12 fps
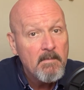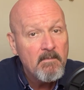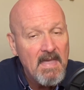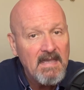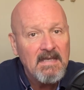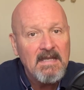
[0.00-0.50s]

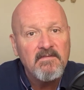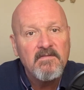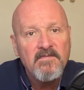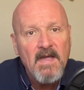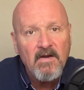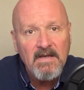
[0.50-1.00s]
making it
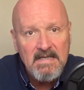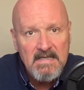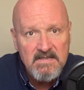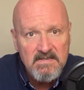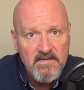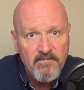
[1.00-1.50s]
very
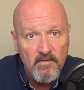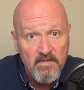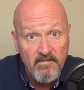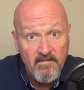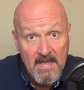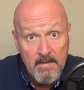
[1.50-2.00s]
easy for
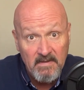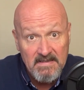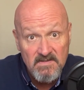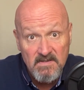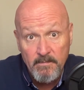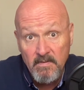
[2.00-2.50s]
the
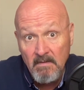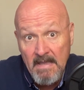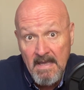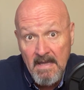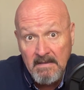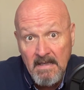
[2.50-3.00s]
families to
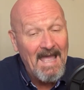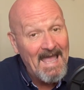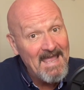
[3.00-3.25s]
plan,